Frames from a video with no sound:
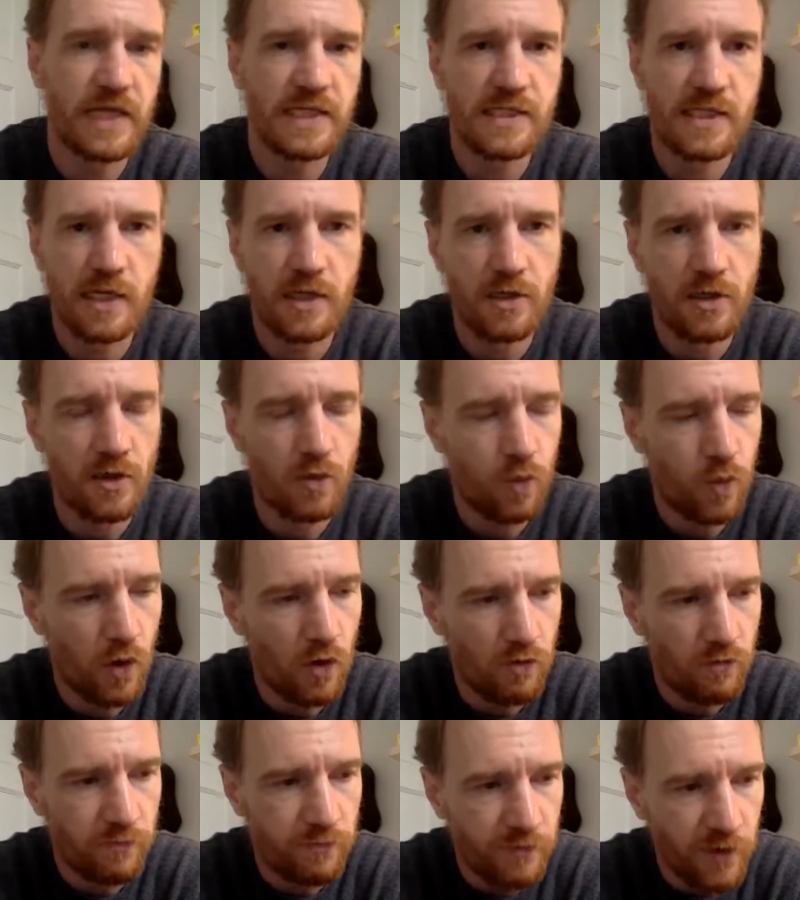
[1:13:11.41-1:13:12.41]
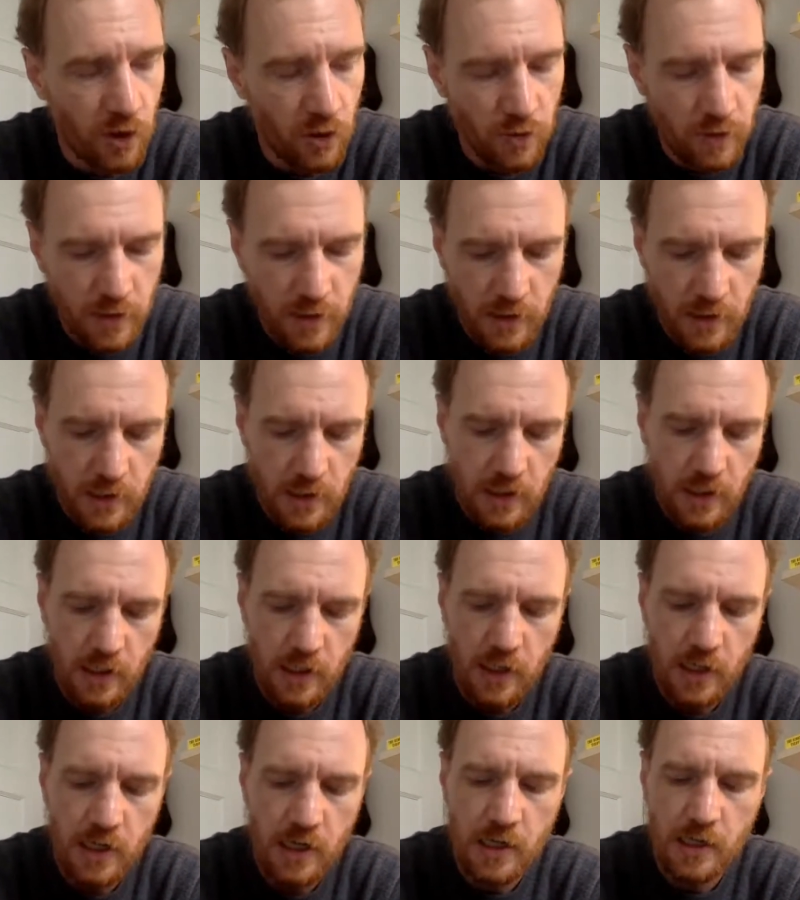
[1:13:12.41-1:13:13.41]
That senator won't vote
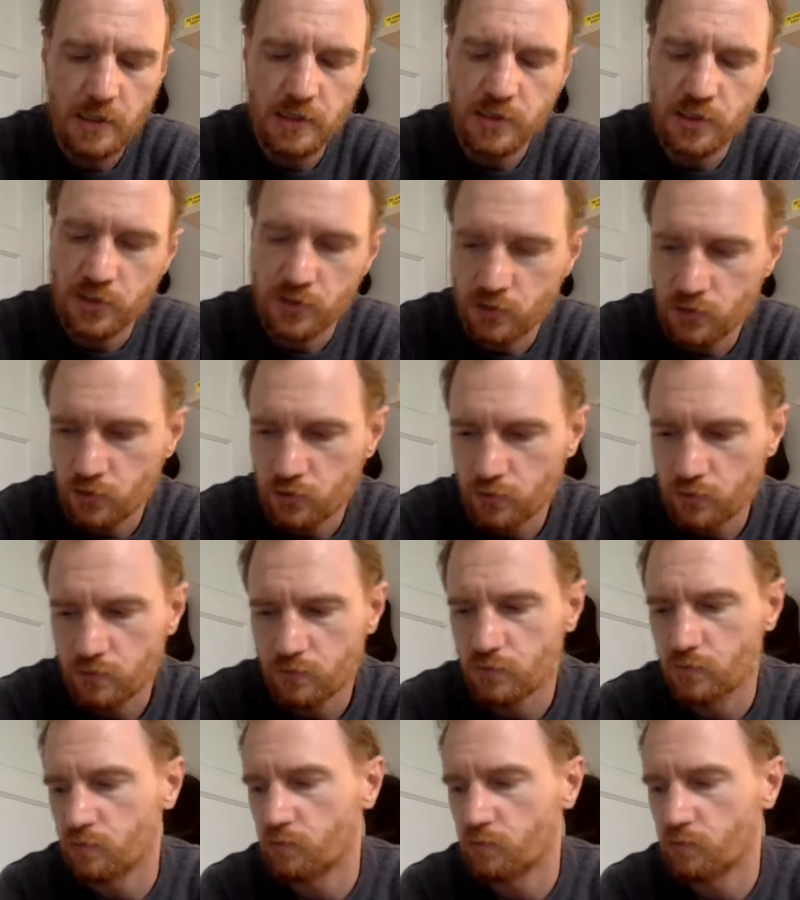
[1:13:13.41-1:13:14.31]
to